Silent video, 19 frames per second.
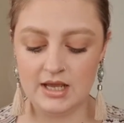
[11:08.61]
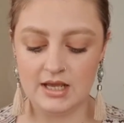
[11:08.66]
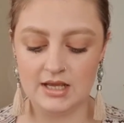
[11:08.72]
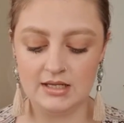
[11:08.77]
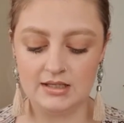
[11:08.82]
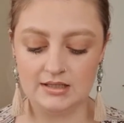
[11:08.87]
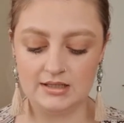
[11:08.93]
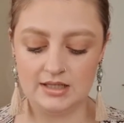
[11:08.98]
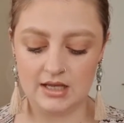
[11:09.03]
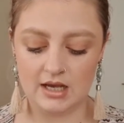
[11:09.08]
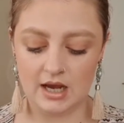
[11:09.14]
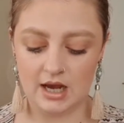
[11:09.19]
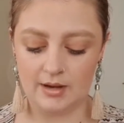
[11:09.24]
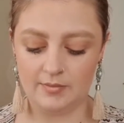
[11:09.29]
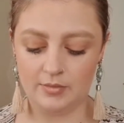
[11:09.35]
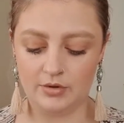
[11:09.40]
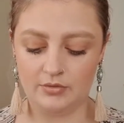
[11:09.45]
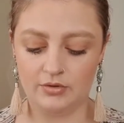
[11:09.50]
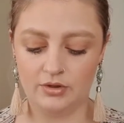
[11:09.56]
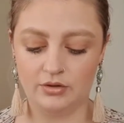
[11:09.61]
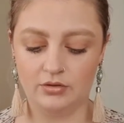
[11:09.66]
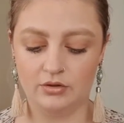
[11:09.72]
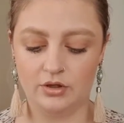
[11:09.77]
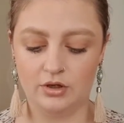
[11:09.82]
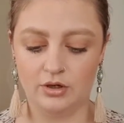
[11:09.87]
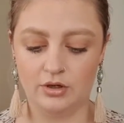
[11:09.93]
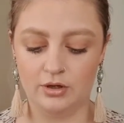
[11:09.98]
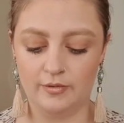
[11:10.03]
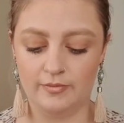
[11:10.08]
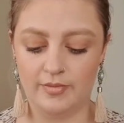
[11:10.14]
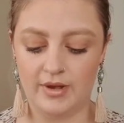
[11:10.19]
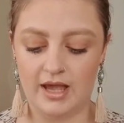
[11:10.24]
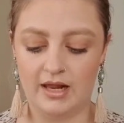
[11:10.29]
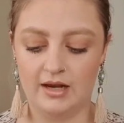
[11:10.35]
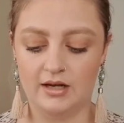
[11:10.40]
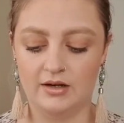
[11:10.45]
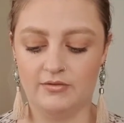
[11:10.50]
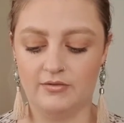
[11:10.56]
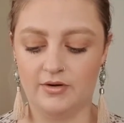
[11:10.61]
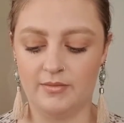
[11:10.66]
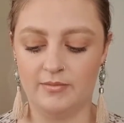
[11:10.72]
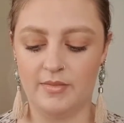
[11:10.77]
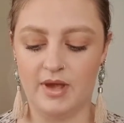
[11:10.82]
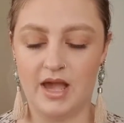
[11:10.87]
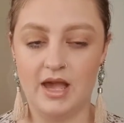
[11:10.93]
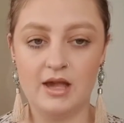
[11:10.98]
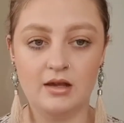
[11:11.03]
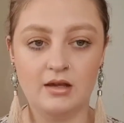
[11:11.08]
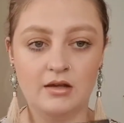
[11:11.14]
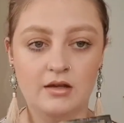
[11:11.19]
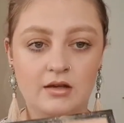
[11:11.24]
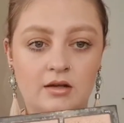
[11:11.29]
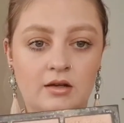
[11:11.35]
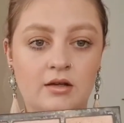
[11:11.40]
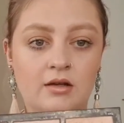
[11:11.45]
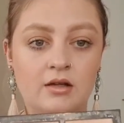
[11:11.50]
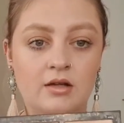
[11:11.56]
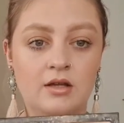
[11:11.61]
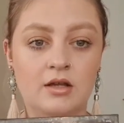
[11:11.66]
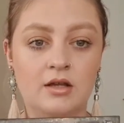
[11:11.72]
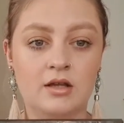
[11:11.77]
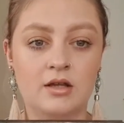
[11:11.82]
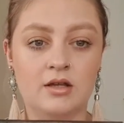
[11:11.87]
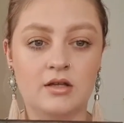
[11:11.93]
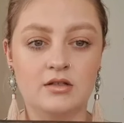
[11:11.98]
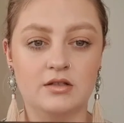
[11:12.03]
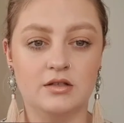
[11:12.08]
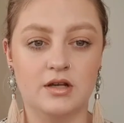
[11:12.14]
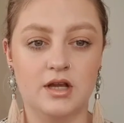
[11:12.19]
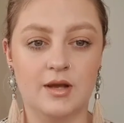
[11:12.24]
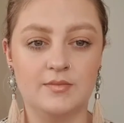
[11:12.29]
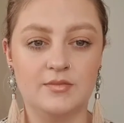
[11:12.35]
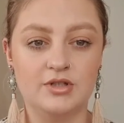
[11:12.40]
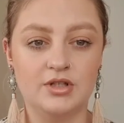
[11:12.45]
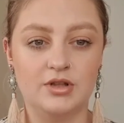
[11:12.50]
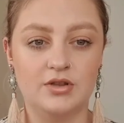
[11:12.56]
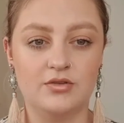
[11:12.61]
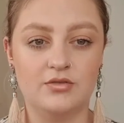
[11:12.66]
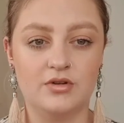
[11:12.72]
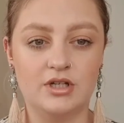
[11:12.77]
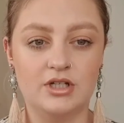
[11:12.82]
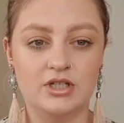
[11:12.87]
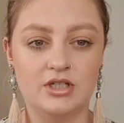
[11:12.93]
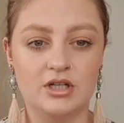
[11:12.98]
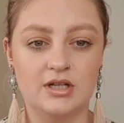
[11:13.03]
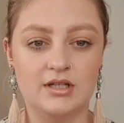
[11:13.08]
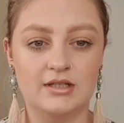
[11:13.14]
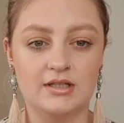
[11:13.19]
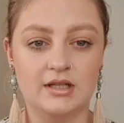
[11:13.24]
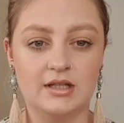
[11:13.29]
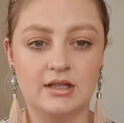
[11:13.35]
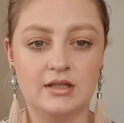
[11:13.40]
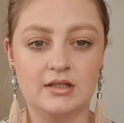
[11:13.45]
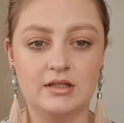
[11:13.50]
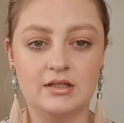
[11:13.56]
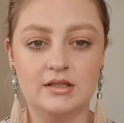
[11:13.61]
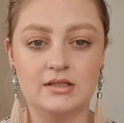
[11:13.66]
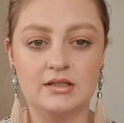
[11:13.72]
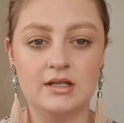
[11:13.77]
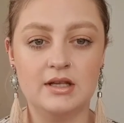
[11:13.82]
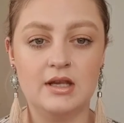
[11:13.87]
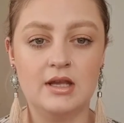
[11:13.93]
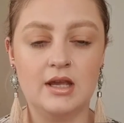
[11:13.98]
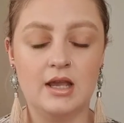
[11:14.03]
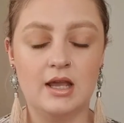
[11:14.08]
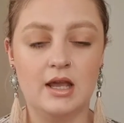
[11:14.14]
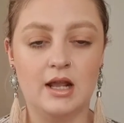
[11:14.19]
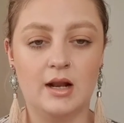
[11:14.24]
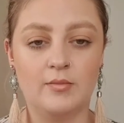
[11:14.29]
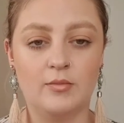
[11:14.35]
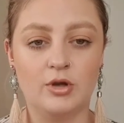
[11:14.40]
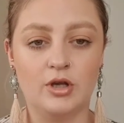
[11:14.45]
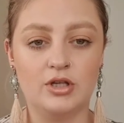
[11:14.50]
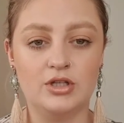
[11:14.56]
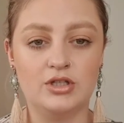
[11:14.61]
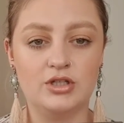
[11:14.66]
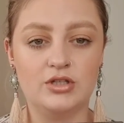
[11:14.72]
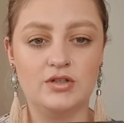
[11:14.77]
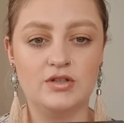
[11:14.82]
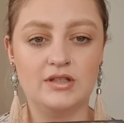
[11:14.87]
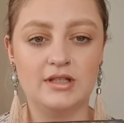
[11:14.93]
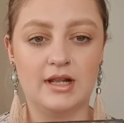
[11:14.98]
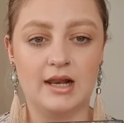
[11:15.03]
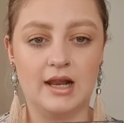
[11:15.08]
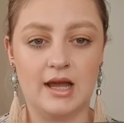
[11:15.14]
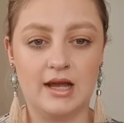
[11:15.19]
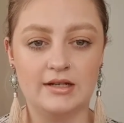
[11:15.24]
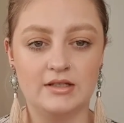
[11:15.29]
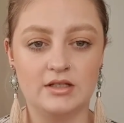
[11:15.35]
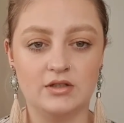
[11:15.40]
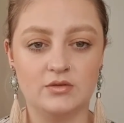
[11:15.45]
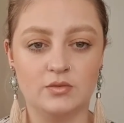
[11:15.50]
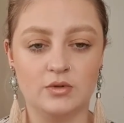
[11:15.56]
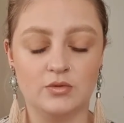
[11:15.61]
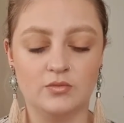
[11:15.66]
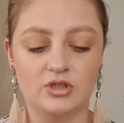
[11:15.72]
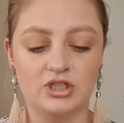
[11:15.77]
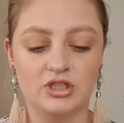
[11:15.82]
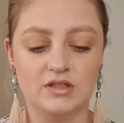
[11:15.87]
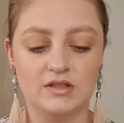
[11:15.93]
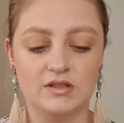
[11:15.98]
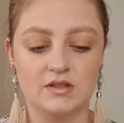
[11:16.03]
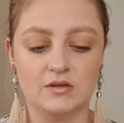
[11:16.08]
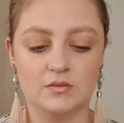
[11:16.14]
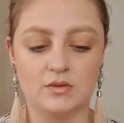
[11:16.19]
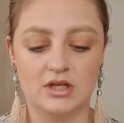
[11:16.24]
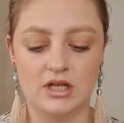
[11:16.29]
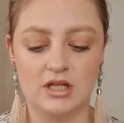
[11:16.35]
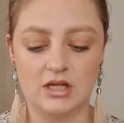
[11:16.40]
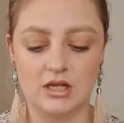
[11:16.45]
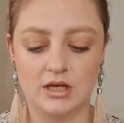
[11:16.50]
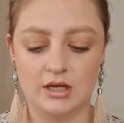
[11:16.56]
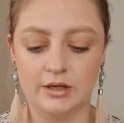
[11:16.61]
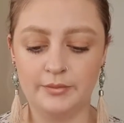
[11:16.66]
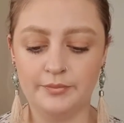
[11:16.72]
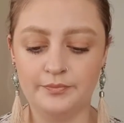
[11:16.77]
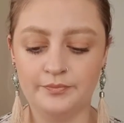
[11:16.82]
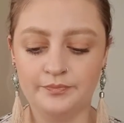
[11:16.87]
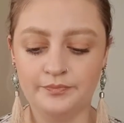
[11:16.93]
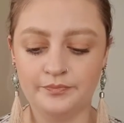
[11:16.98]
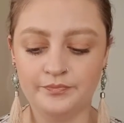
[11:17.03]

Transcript: It's the Hyper Real Glow Palette from MAC. So it comes in 3 shades like this, and I'm going to use the lightest one, which is this one here.